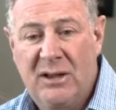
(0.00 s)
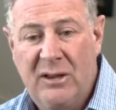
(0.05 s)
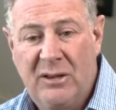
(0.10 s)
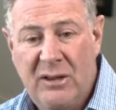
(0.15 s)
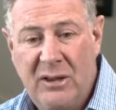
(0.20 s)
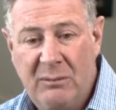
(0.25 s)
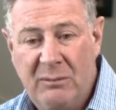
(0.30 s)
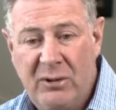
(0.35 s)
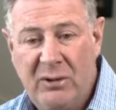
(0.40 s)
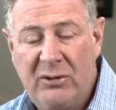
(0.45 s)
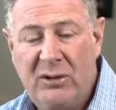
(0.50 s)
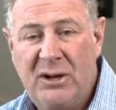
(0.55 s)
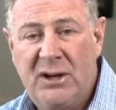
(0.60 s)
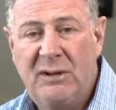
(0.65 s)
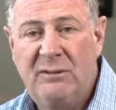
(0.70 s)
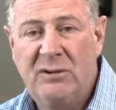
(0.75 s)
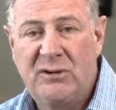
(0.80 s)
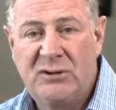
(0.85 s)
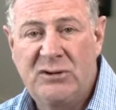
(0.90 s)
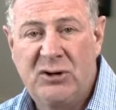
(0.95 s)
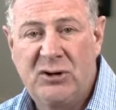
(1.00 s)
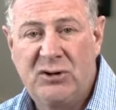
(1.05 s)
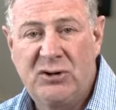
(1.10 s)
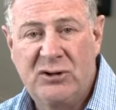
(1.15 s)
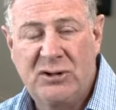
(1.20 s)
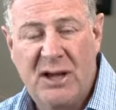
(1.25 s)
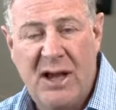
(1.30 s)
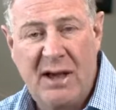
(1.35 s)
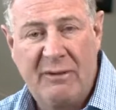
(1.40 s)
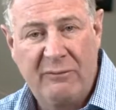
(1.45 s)
the ability of the
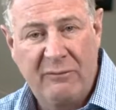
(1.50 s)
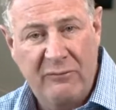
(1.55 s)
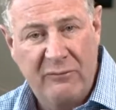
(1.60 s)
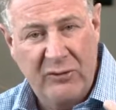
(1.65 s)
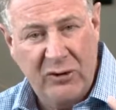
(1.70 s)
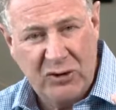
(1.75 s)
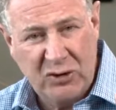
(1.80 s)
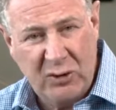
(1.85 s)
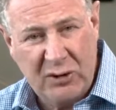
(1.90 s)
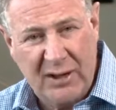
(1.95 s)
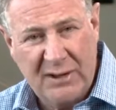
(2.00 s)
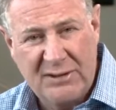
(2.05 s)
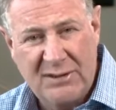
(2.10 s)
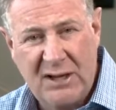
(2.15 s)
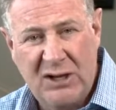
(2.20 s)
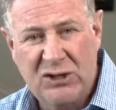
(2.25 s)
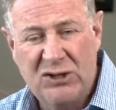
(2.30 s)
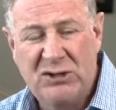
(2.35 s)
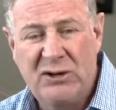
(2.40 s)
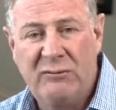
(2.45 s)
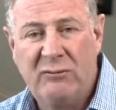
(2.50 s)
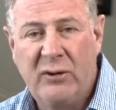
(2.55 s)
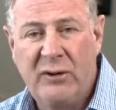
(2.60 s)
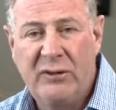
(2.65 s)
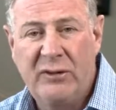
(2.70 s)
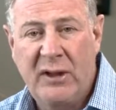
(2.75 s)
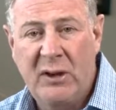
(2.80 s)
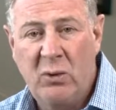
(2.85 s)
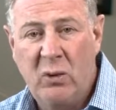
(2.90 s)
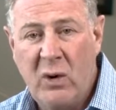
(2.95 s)
surgeon to have a visualization of
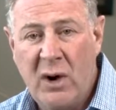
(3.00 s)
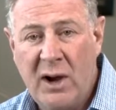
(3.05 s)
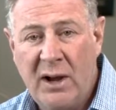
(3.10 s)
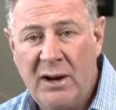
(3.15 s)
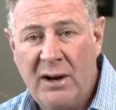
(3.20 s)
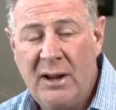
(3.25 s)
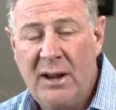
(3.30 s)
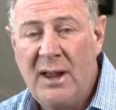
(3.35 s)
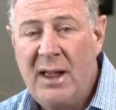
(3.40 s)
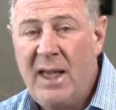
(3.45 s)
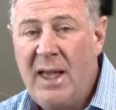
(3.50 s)
what they want